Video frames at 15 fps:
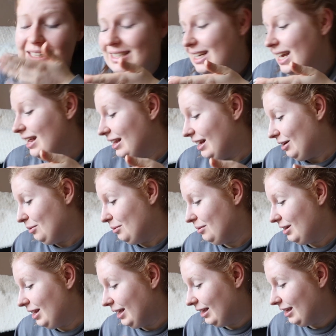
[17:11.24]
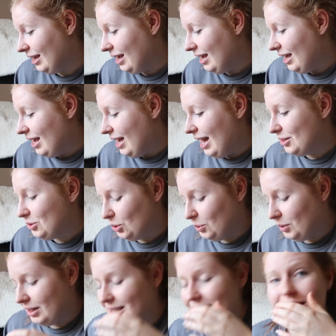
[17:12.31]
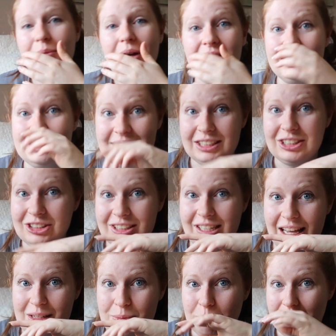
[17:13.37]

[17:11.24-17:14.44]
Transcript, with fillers: you tell how like I don't know what it is about these digital tests,